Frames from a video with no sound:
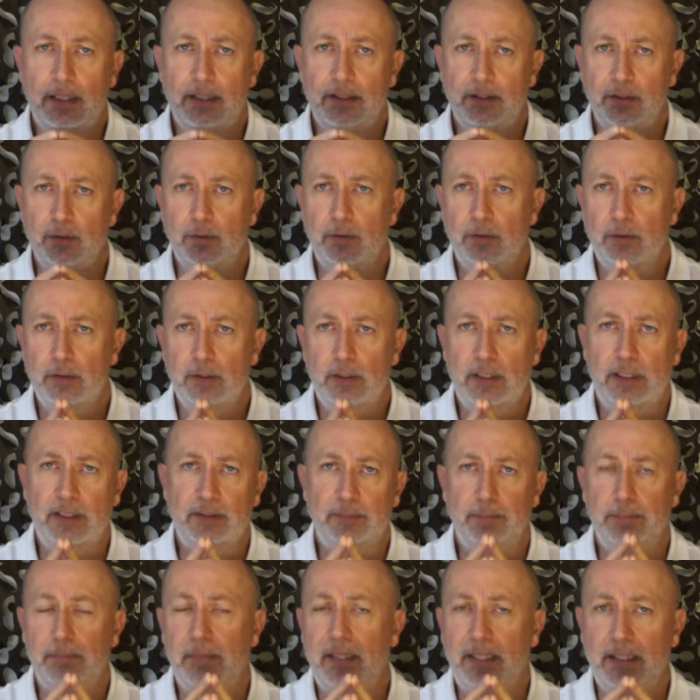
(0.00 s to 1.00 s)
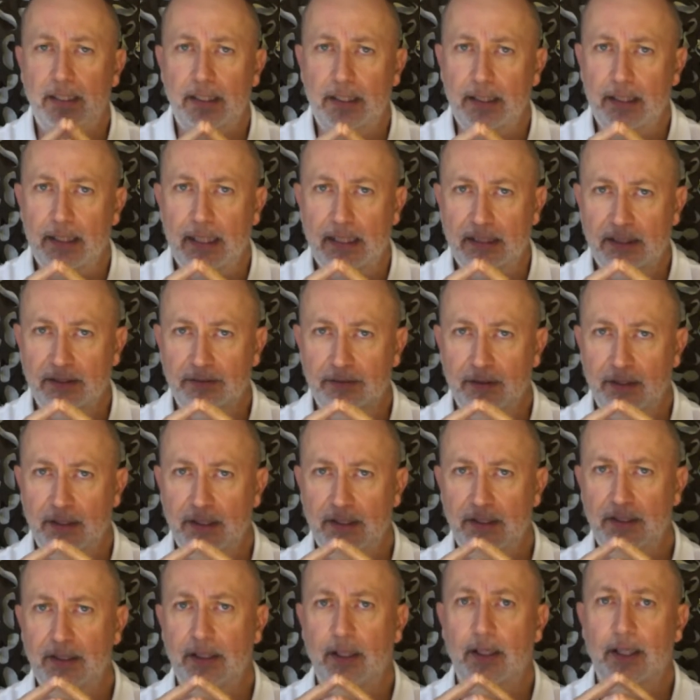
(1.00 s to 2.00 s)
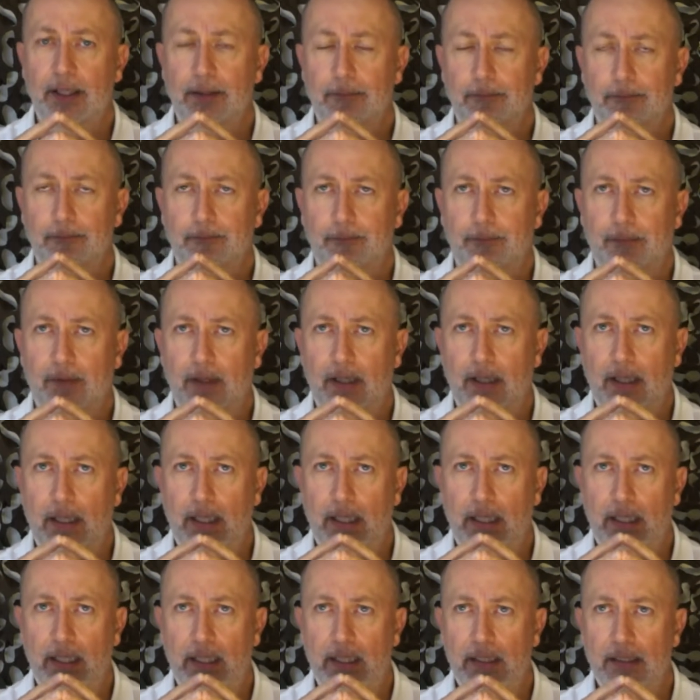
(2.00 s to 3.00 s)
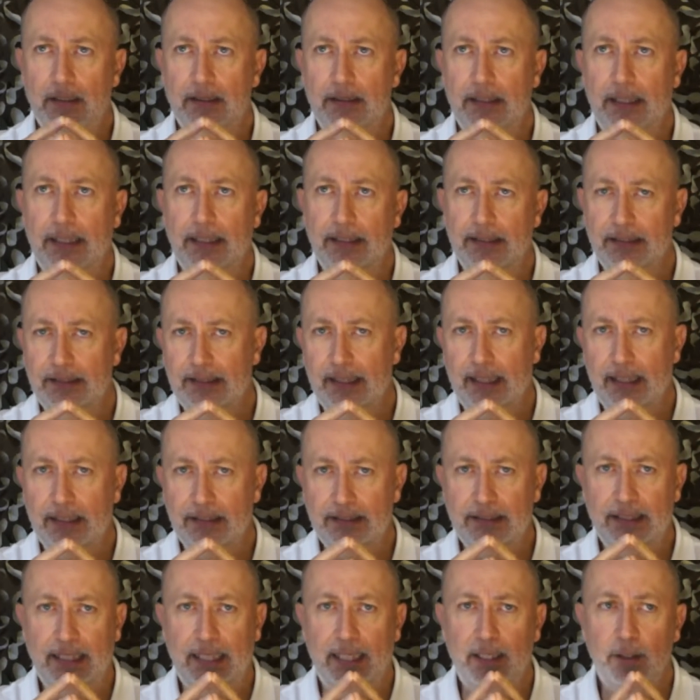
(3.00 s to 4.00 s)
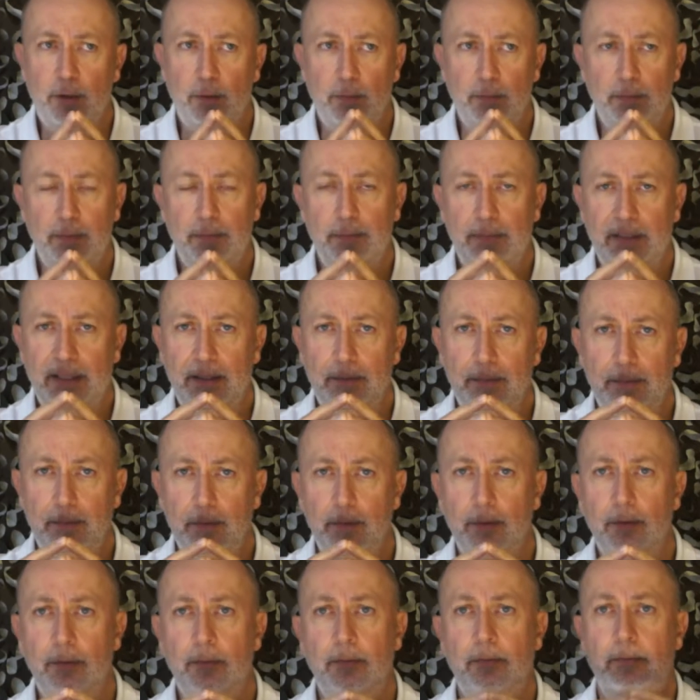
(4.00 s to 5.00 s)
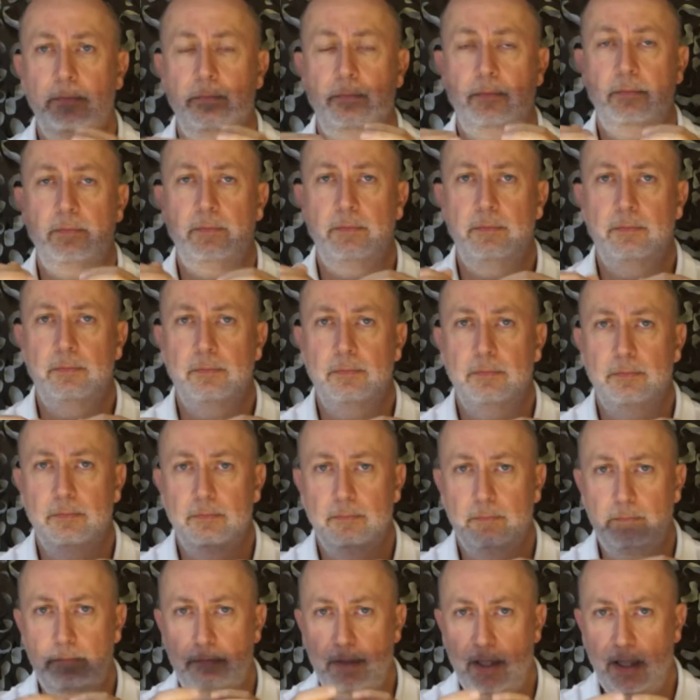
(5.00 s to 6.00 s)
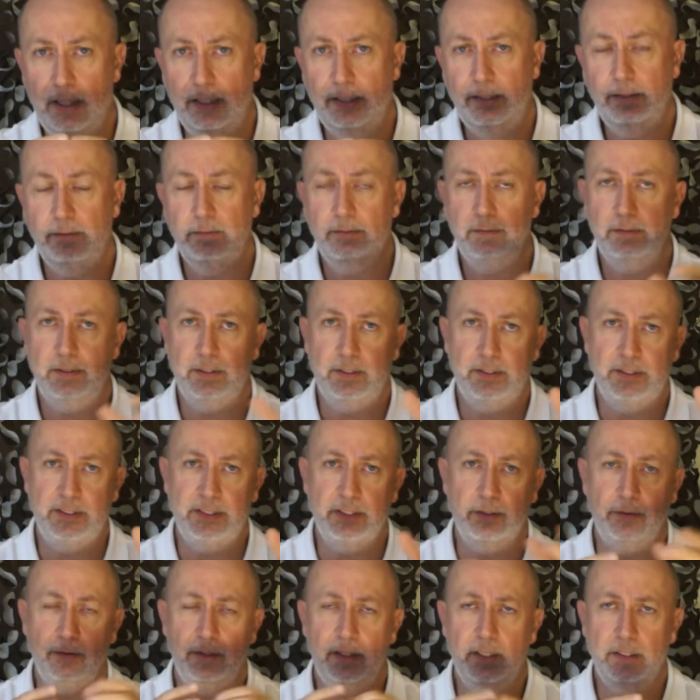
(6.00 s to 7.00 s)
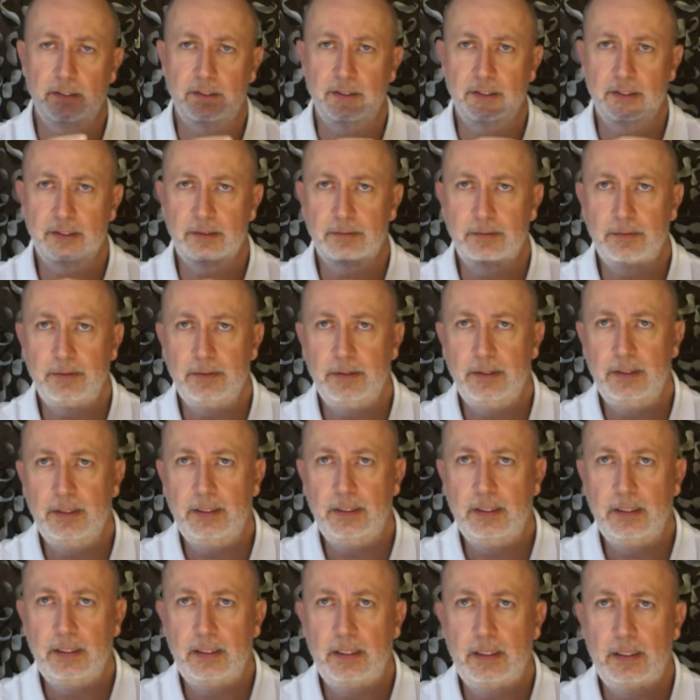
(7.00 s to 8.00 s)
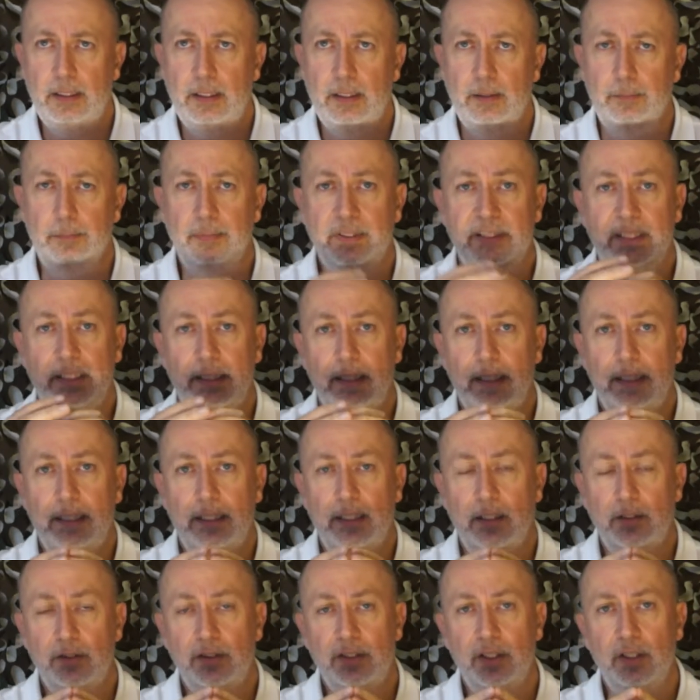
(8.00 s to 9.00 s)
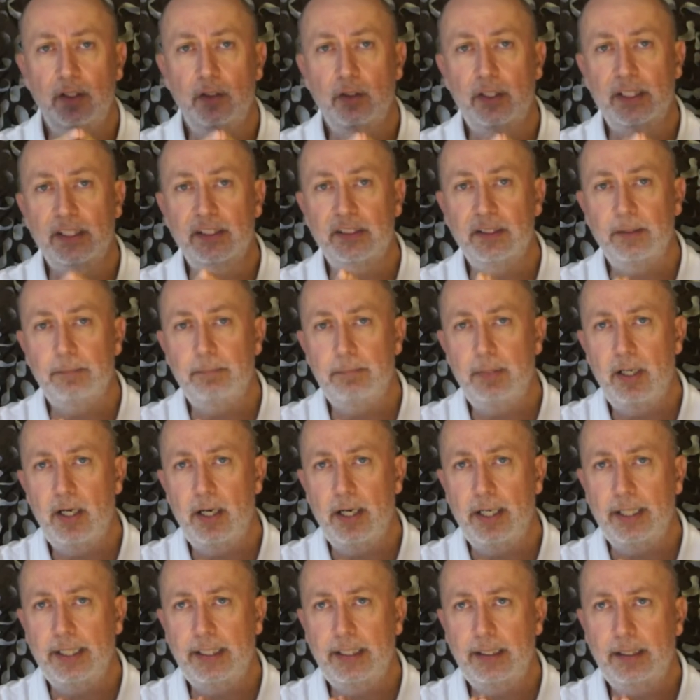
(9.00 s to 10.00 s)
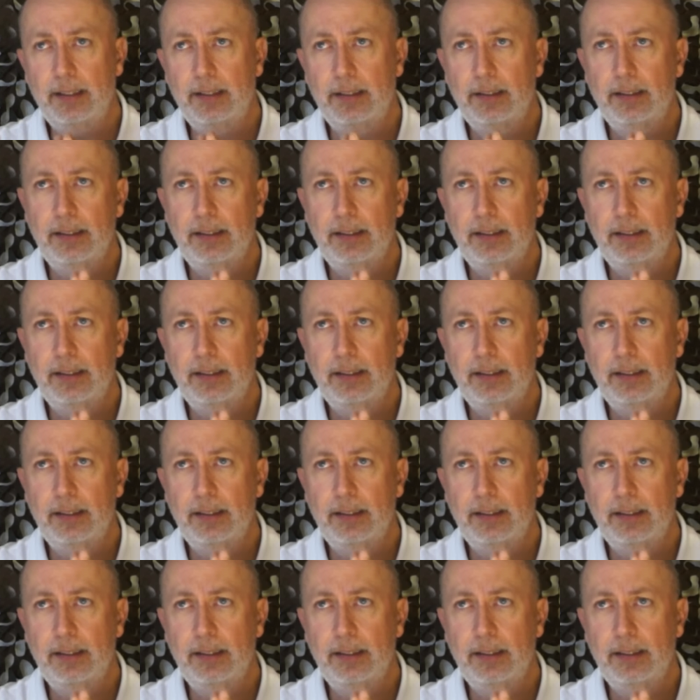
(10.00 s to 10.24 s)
is mainly a classified site, and it's there to help people buy and sell guns. And particularly those that are looking to buy,